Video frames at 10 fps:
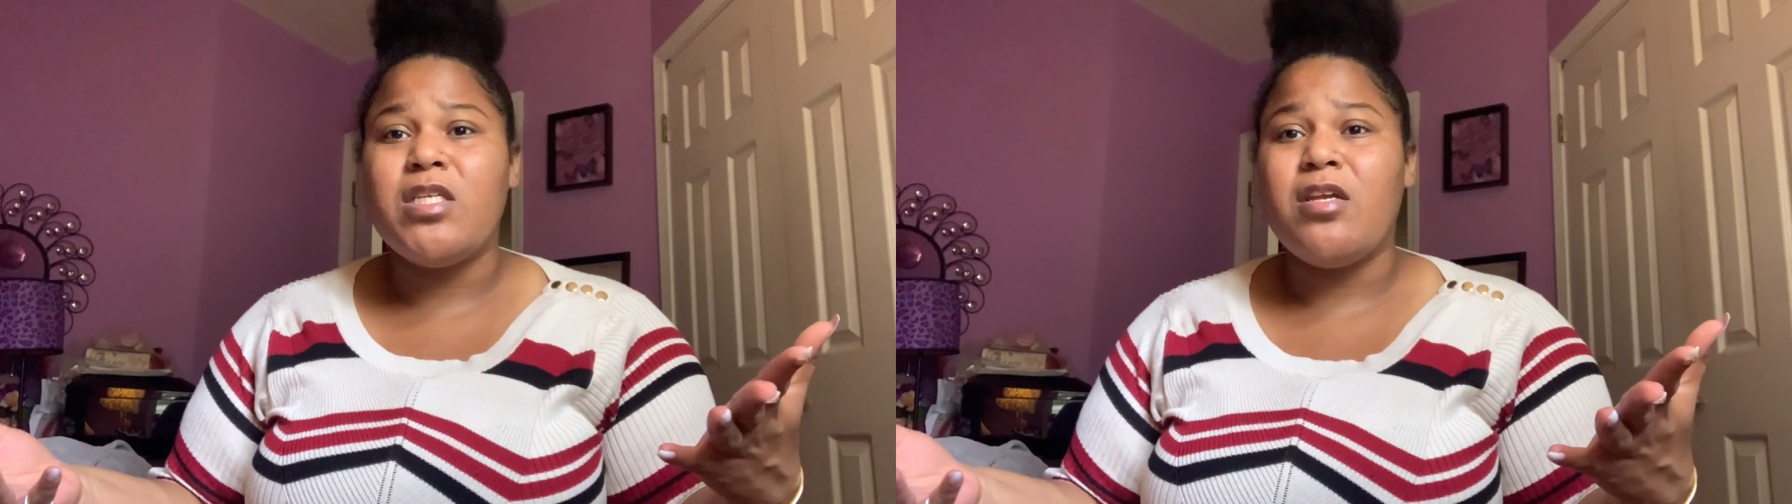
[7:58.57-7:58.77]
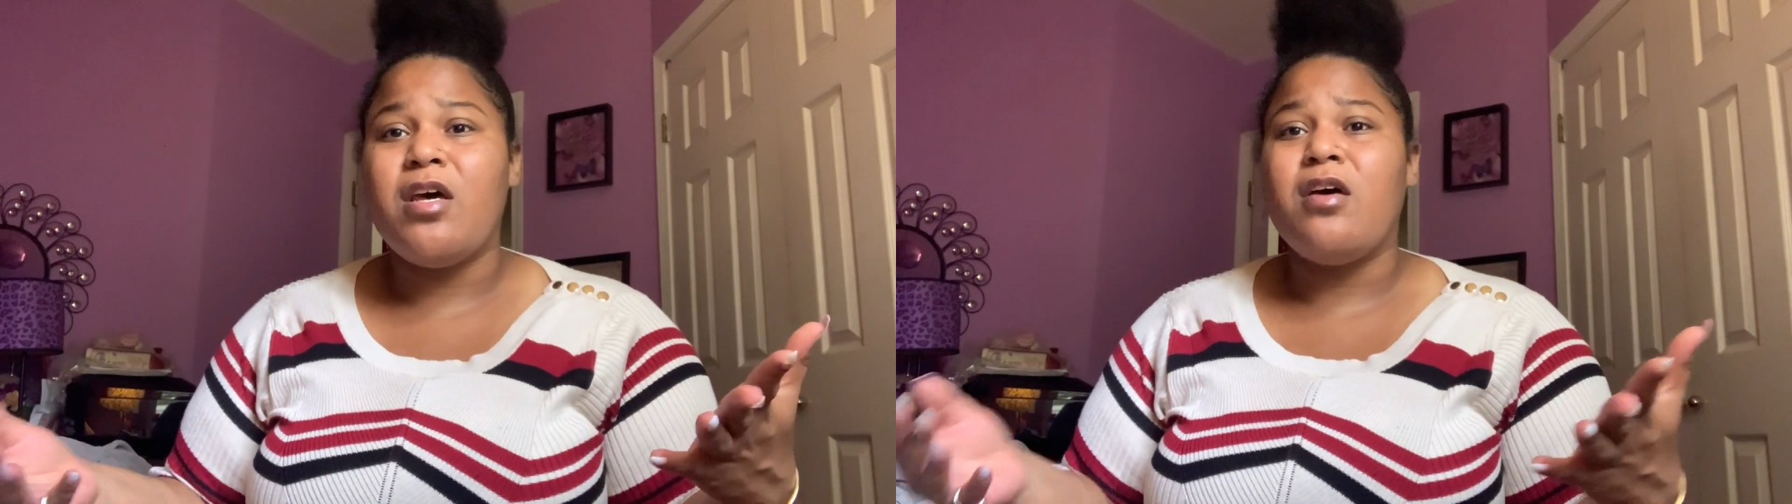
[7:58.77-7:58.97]

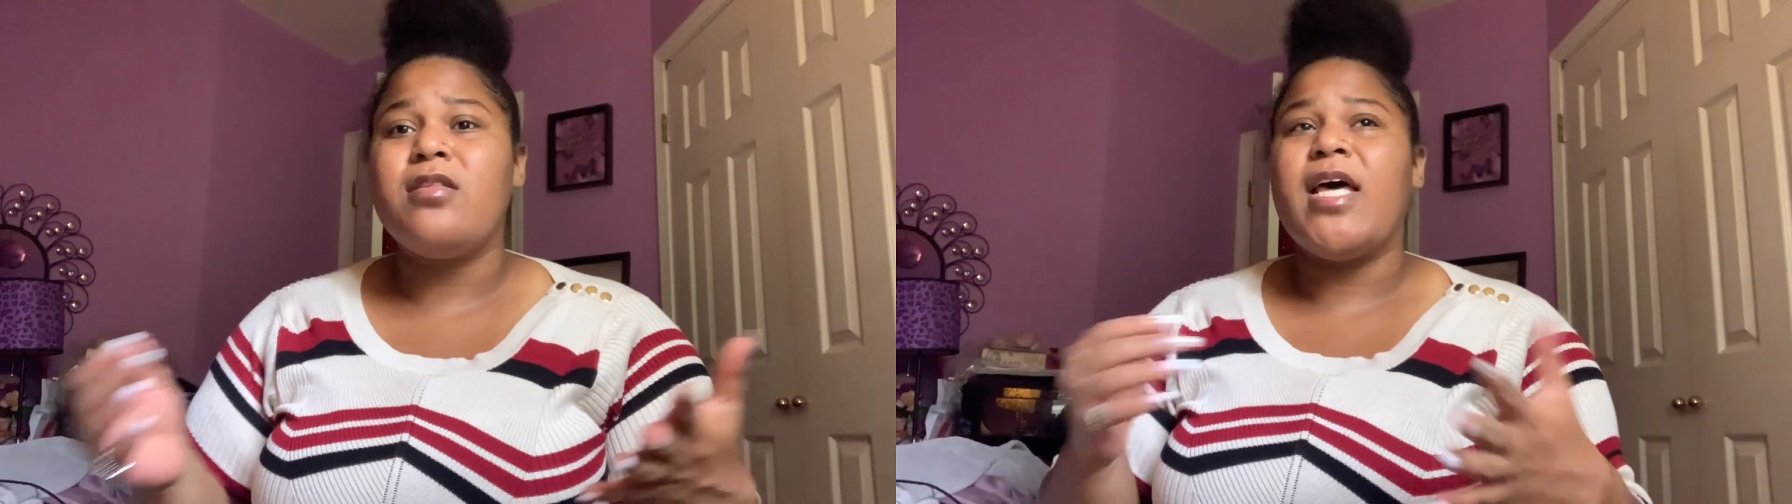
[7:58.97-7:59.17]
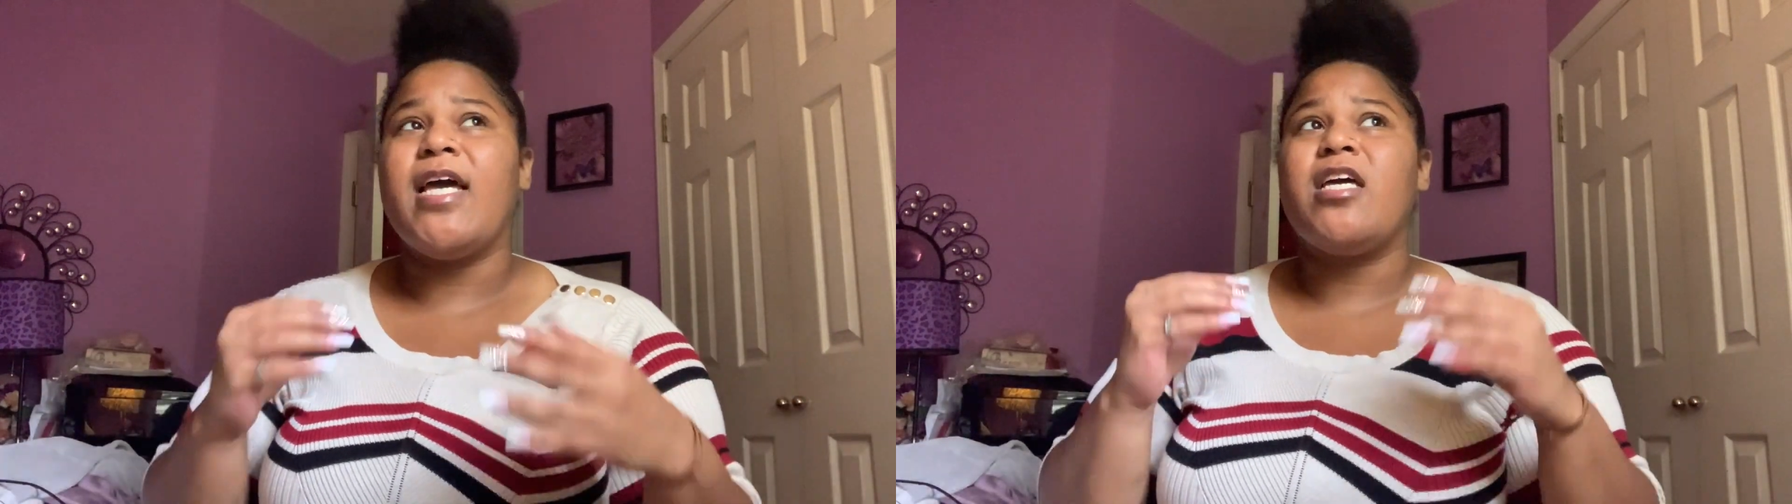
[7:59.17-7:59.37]
you know,
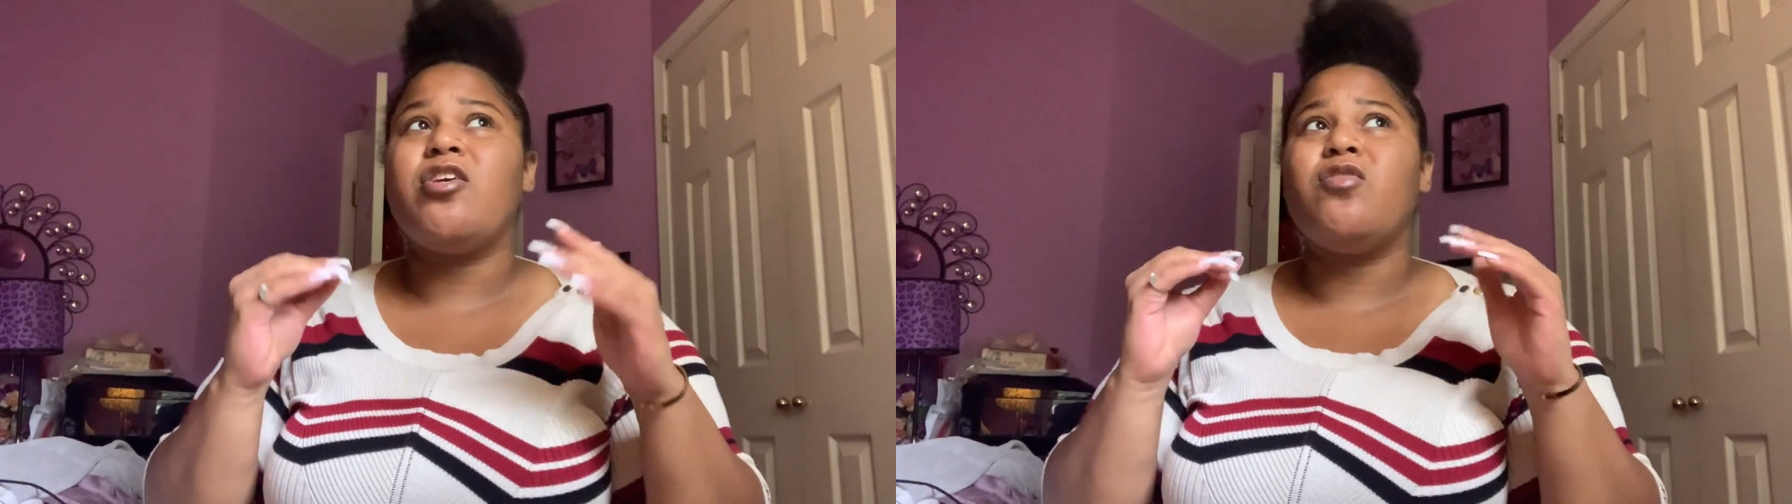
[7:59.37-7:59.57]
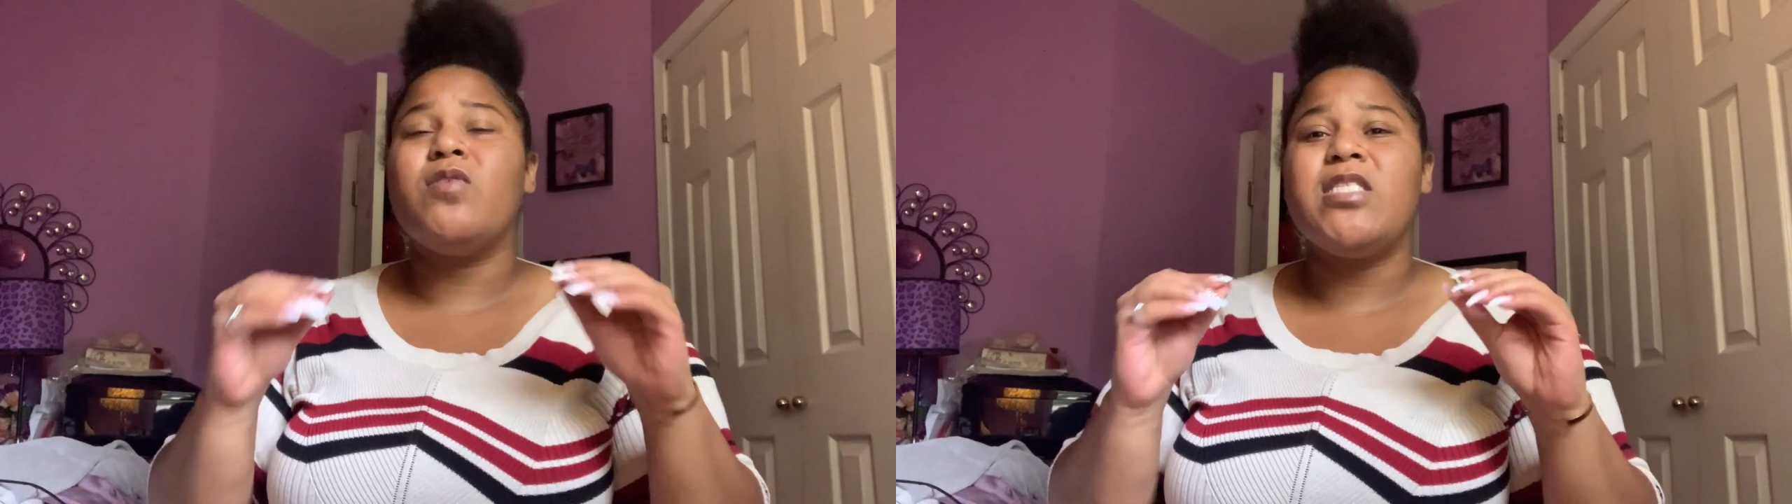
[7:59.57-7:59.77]
like,
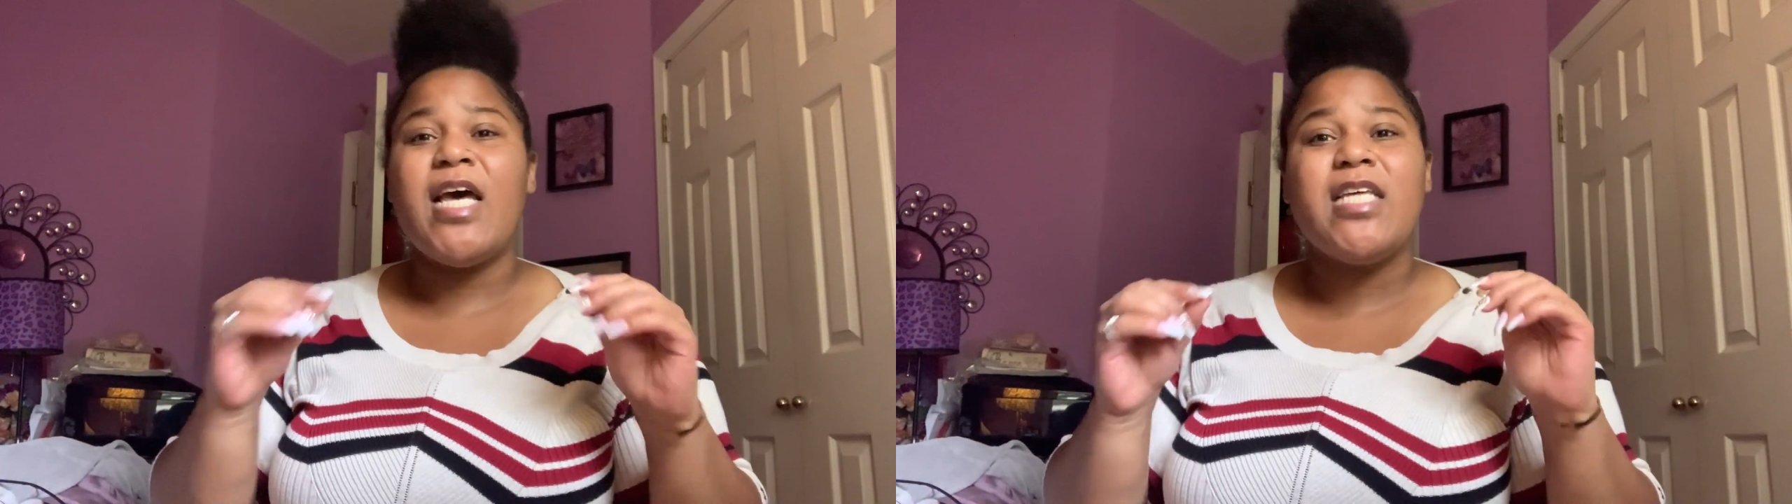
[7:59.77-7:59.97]
use that